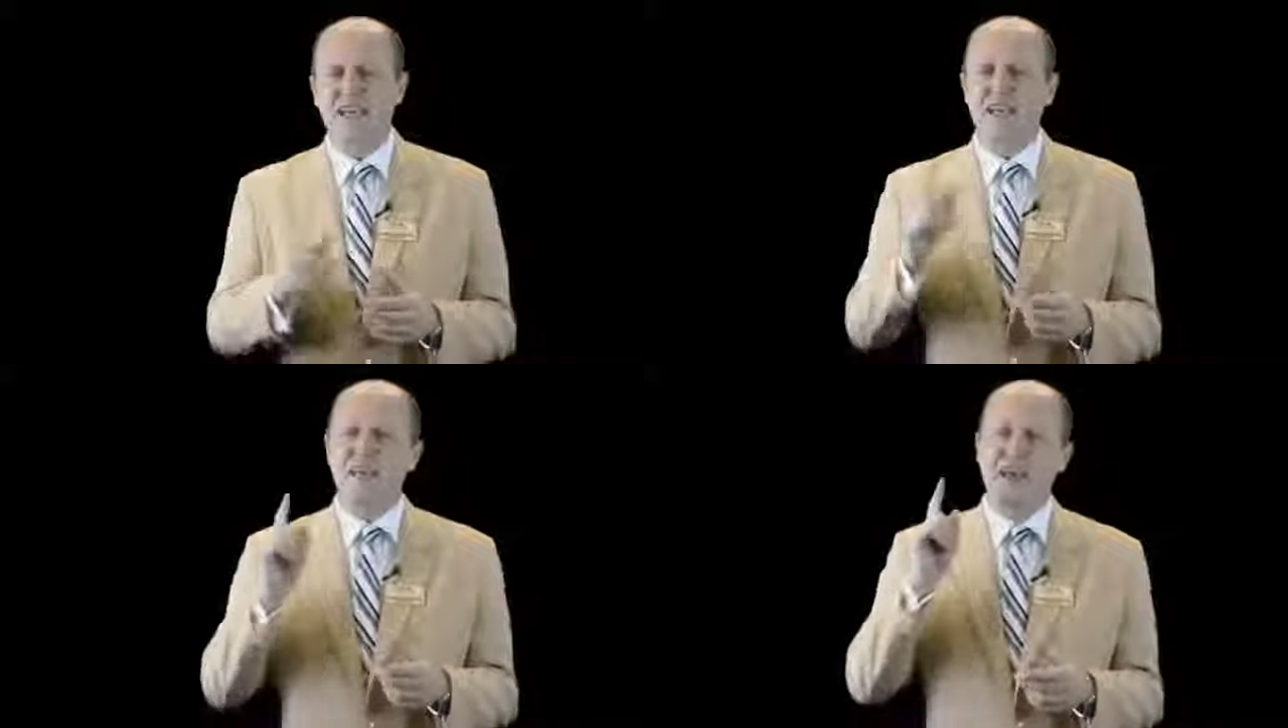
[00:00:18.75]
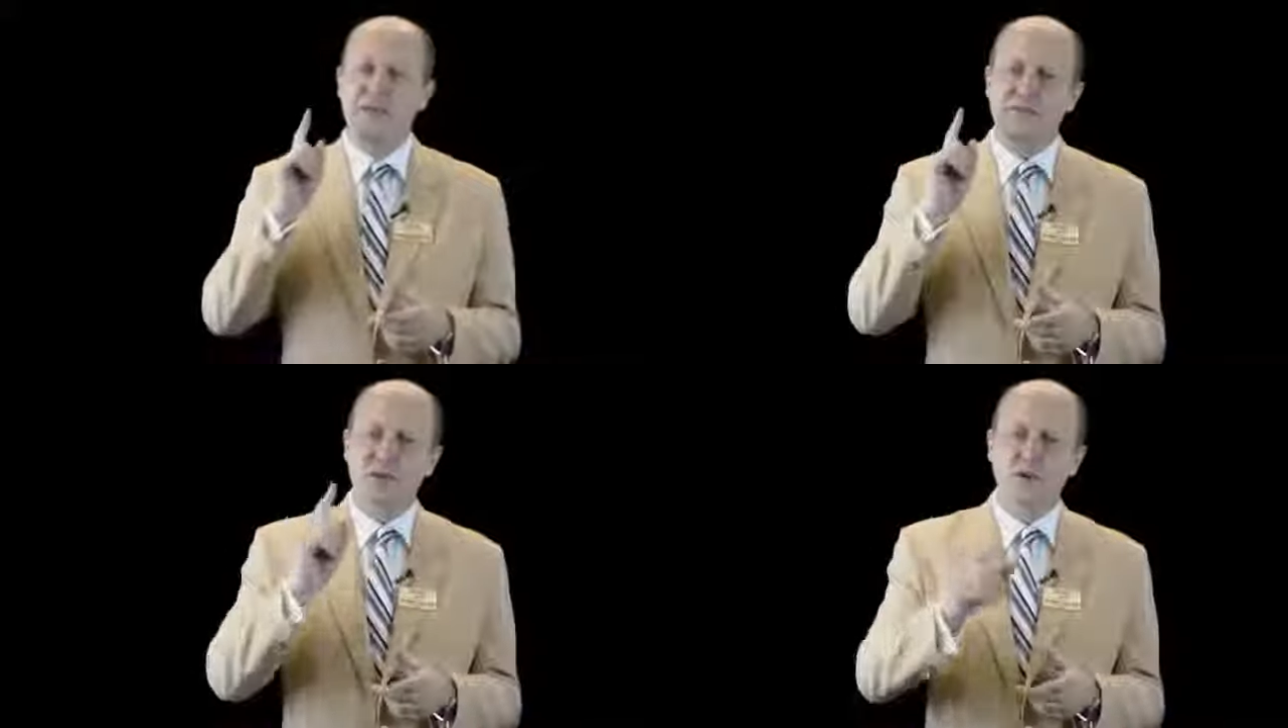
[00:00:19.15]
in the
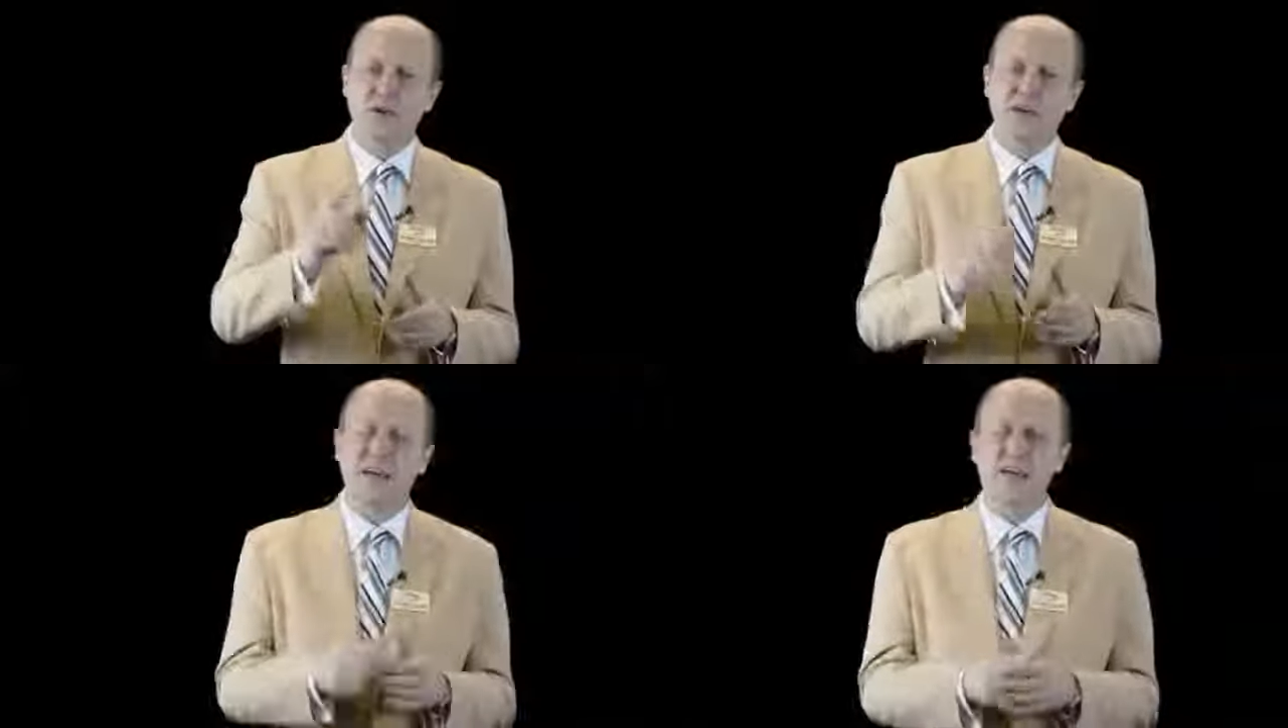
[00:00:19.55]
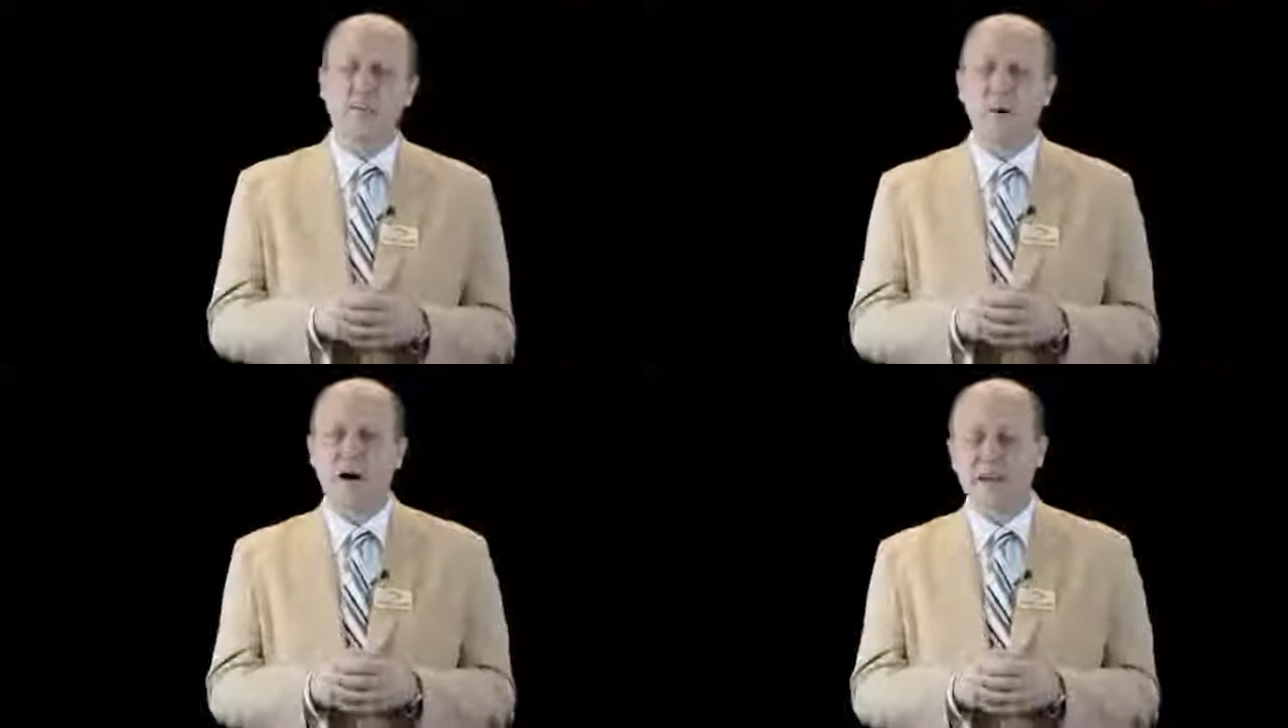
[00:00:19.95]
area that you're looking
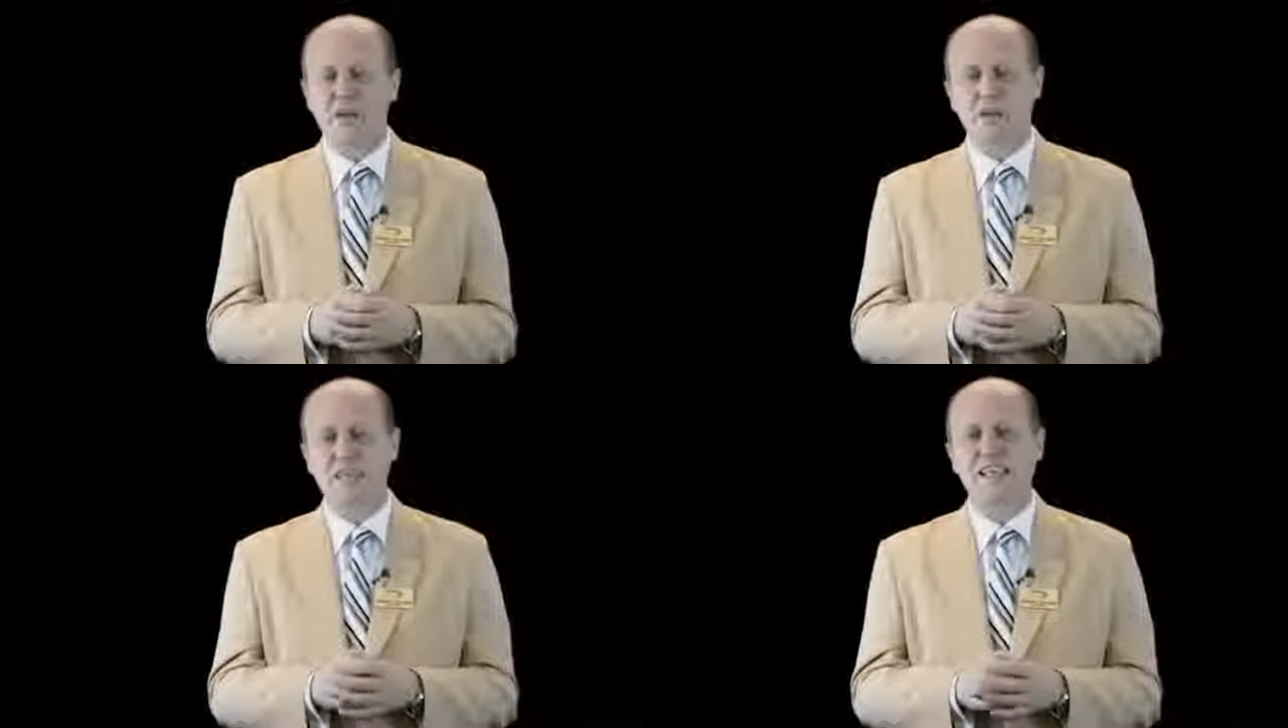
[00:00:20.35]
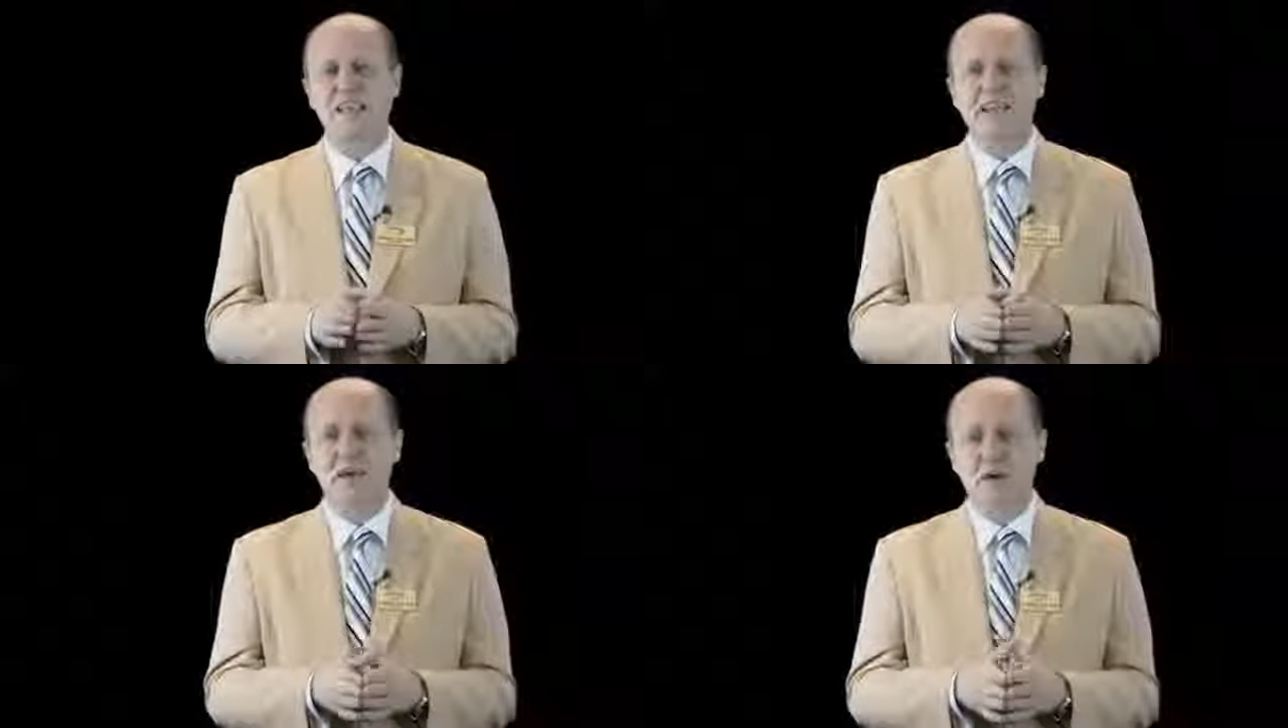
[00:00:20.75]
at buying or
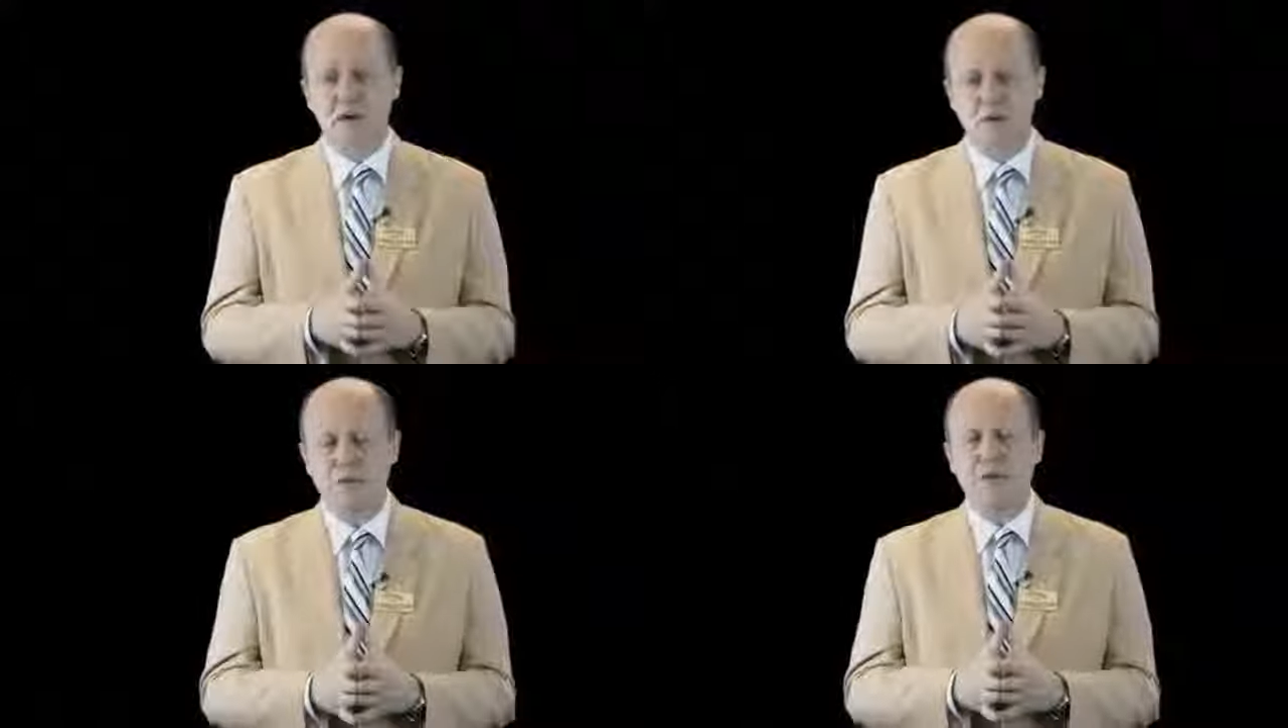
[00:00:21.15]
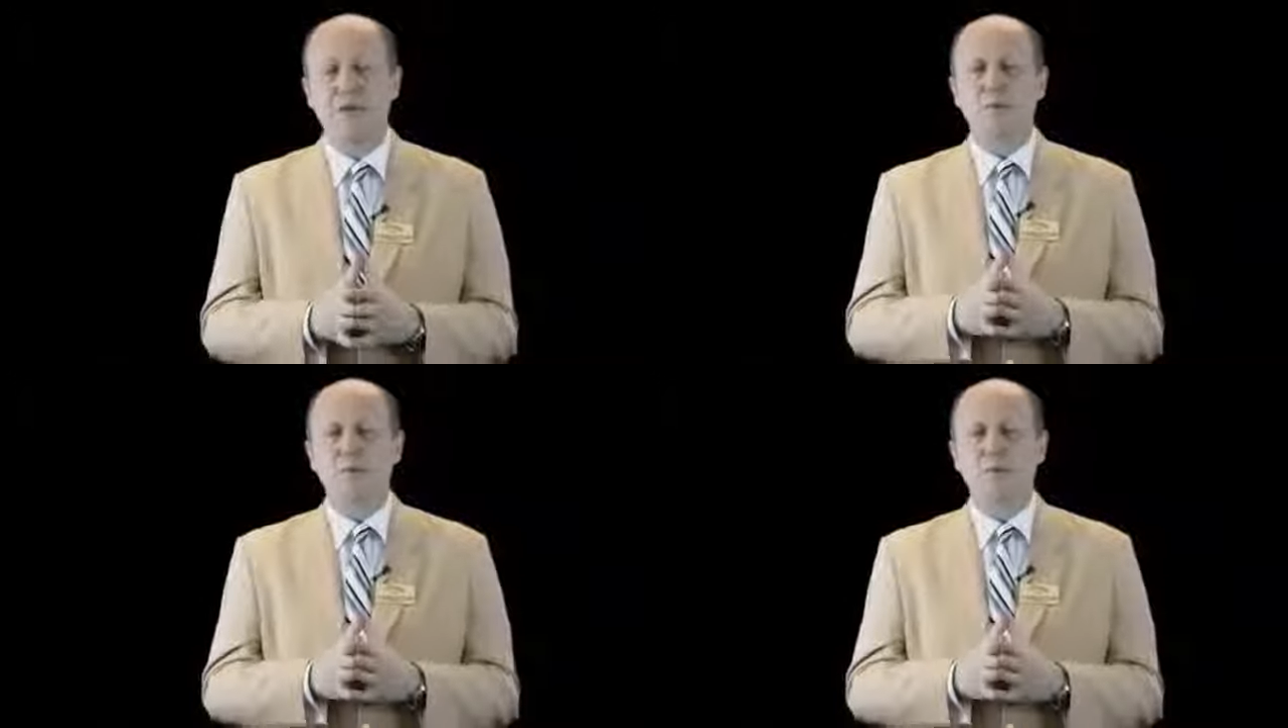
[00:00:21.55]
selling a home,